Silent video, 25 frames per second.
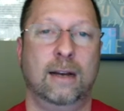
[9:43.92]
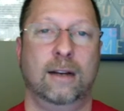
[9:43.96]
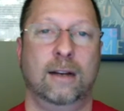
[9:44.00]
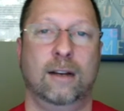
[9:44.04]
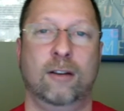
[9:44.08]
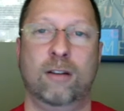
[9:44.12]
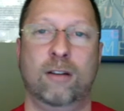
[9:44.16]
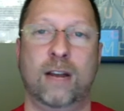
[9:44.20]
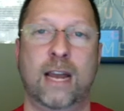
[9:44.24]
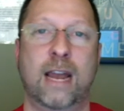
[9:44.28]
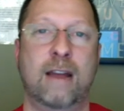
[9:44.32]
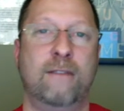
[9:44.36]

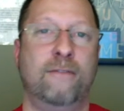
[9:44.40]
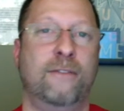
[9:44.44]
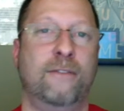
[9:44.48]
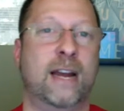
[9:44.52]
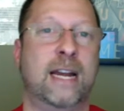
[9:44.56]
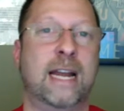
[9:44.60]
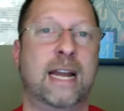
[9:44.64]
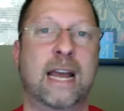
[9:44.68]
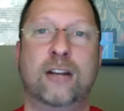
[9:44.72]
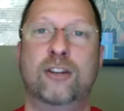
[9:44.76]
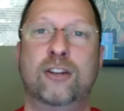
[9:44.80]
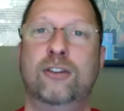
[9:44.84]
create
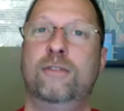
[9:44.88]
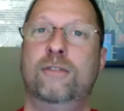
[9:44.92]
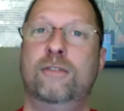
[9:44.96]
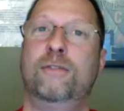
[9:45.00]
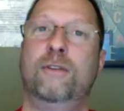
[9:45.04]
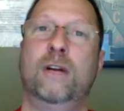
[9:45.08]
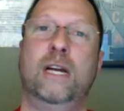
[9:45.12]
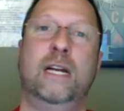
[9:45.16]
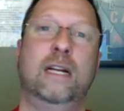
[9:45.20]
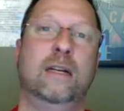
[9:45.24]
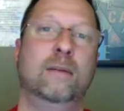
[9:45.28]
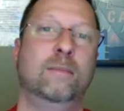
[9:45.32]
financial
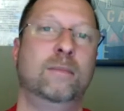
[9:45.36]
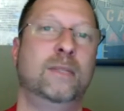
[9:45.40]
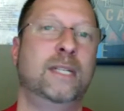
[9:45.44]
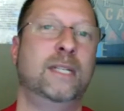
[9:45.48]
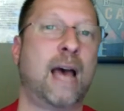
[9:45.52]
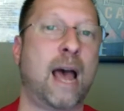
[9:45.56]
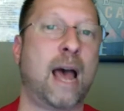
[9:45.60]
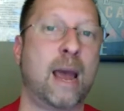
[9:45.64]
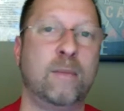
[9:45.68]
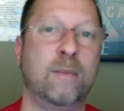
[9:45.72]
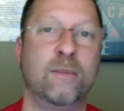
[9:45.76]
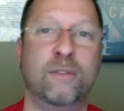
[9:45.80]
freedom,
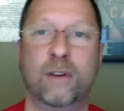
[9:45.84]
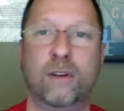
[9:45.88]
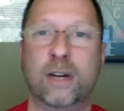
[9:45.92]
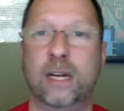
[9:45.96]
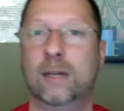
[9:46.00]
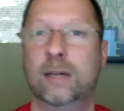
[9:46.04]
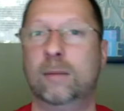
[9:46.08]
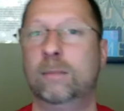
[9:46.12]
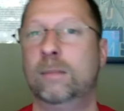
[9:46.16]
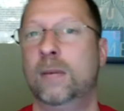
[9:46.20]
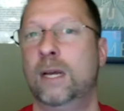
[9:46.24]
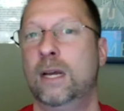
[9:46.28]
time
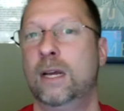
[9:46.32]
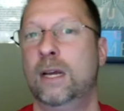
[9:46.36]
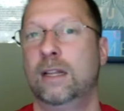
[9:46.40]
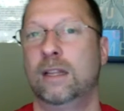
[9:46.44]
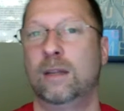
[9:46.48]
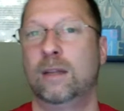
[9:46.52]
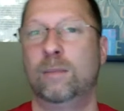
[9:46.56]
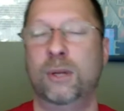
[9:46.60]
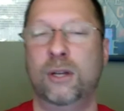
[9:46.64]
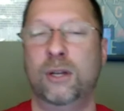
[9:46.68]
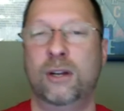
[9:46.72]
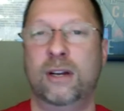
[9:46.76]
freedom.
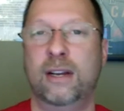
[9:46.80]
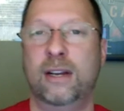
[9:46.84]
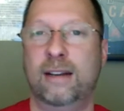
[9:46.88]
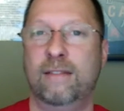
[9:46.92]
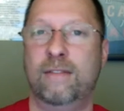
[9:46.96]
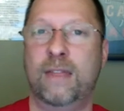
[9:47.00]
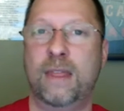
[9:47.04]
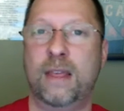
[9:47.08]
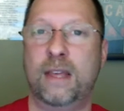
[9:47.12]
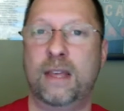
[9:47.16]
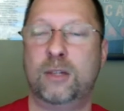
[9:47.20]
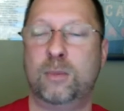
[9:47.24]
The beauty
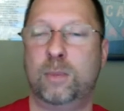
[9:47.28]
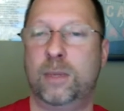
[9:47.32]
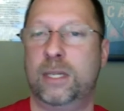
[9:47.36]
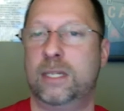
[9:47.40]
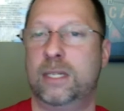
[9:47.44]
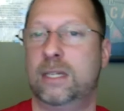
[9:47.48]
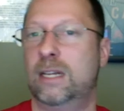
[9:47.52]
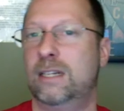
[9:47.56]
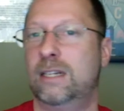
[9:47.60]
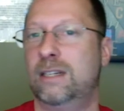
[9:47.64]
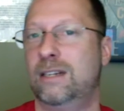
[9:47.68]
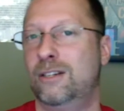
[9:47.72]
of this
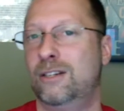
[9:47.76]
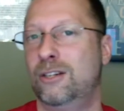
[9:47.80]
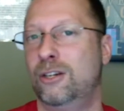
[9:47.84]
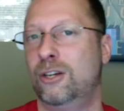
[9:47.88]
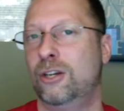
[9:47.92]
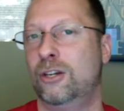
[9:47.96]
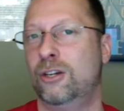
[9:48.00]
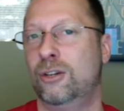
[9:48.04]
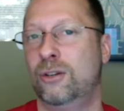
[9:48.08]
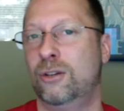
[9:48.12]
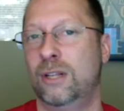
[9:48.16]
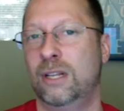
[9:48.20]
business is you
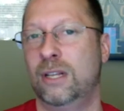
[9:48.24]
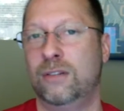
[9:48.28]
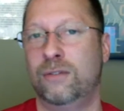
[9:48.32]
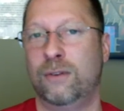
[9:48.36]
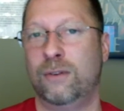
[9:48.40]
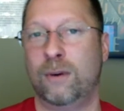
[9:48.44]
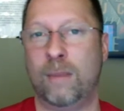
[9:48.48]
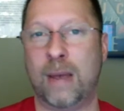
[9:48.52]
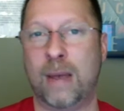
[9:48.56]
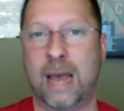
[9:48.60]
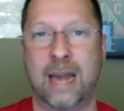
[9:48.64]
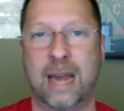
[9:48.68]
can do this
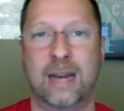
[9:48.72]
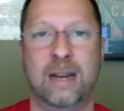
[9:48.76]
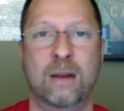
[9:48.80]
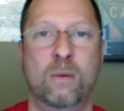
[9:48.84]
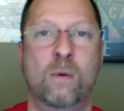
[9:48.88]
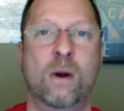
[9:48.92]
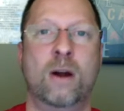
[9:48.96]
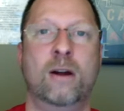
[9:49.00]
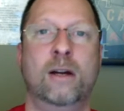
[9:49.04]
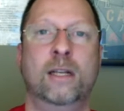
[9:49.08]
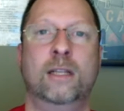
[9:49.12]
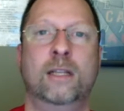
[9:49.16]
from
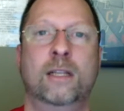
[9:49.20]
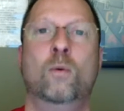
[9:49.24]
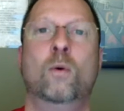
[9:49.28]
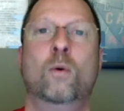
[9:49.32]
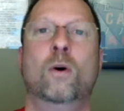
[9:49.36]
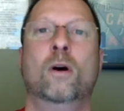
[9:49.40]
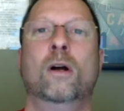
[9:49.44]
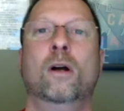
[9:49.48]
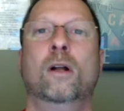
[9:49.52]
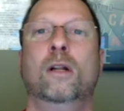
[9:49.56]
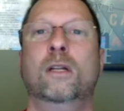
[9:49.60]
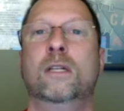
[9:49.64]
anywhere in the
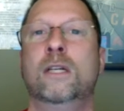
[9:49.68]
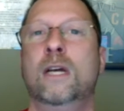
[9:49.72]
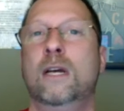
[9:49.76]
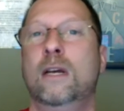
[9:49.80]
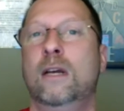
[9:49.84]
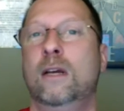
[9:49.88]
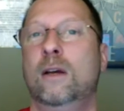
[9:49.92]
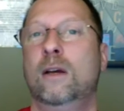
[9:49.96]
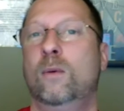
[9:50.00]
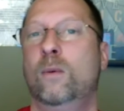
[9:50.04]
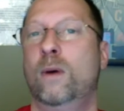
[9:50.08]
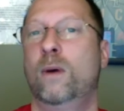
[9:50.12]
world
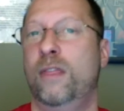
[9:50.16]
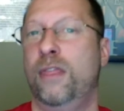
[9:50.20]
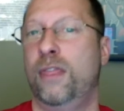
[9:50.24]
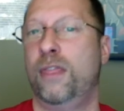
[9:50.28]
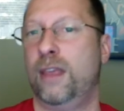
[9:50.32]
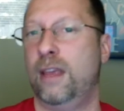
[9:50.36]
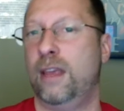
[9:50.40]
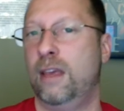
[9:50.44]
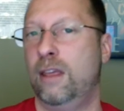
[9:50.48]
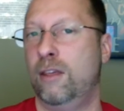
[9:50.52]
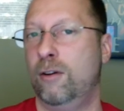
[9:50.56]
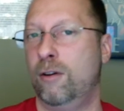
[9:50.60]
with
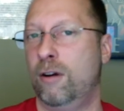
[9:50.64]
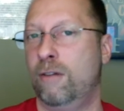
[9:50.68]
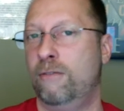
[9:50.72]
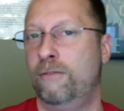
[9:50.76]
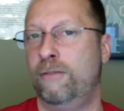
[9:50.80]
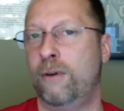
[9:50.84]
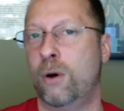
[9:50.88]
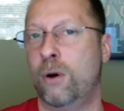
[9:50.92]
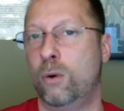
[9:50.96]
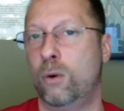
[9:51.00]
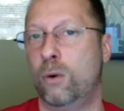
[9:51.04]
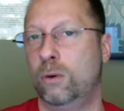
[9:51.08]
either a
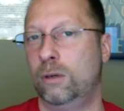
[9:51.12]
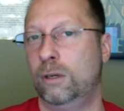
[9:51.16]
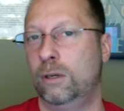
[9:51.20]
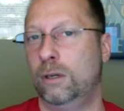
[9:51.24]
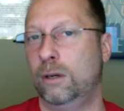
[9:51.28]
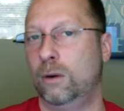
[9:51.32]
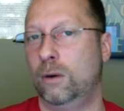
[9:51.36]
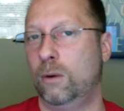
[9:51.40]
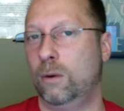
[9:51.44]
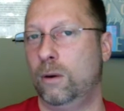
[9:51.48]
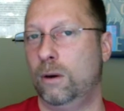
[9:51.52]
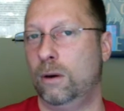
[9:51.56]

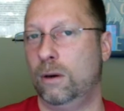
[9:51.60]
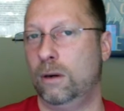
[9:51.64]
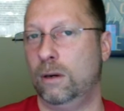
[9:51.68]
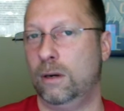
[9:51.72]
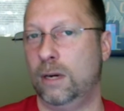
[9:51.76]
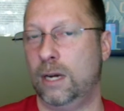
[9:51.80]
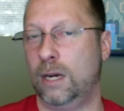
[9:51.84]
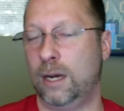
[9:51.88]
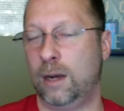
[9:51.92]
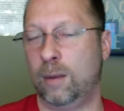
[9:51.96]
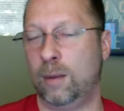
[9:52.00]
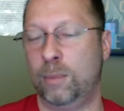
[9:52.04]
phone
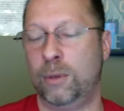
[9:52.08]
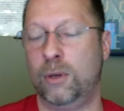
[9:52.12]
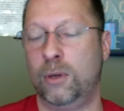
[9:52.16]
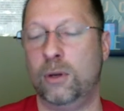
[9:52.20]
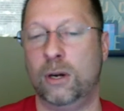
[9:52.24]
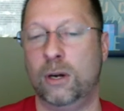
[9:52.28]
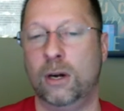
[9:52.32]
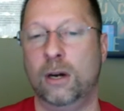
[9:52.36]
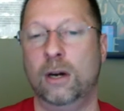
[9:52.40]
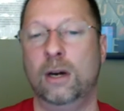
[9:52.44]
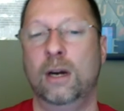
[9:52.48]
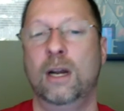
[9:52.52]
or a
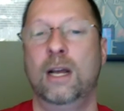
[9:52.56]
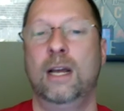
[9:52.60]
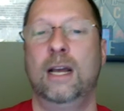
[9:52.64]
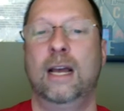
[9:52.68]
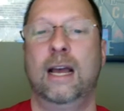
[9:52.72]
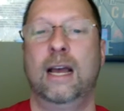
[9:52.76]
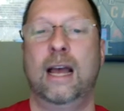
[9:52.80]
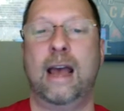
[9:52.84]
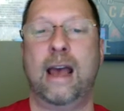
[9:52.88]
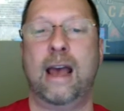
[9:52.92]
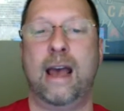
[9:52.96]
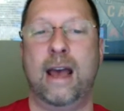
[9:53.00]
computer
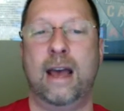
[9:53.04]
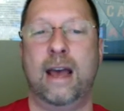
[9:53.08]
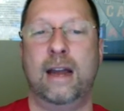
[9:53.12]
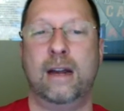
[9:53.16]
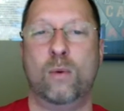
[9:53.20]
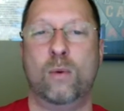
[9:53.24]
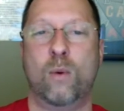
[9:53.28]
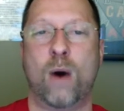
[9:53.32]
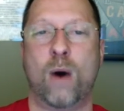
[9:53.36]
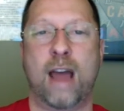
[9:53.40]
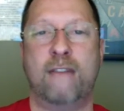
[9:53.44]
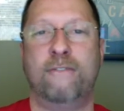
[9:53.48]
and a
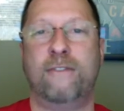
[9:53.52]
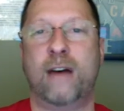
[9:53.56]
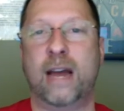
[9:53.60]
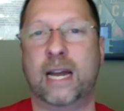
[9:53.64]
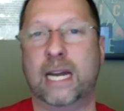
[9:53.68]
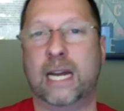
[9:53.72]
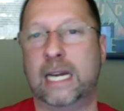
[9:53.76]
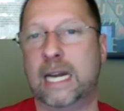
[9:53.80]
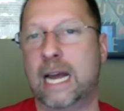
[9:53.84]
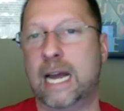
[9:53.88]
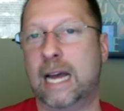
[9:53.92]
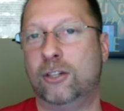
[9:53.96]
Wi-Fi
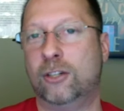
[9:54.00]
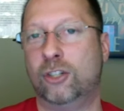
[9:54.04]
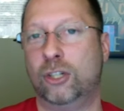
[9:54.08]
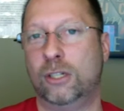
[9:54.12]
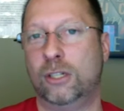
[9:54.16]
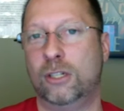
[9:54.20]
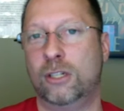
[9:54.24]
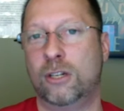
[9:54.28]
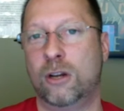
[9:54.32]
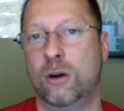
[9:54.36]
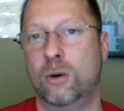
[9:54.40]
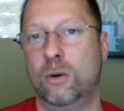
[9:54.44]
connection.
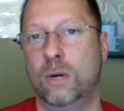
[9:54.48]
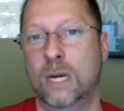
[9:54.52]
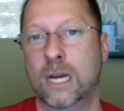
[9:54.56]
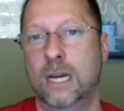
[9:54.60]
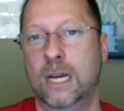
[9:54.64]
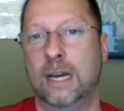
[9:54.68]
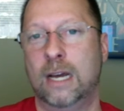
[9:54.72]
So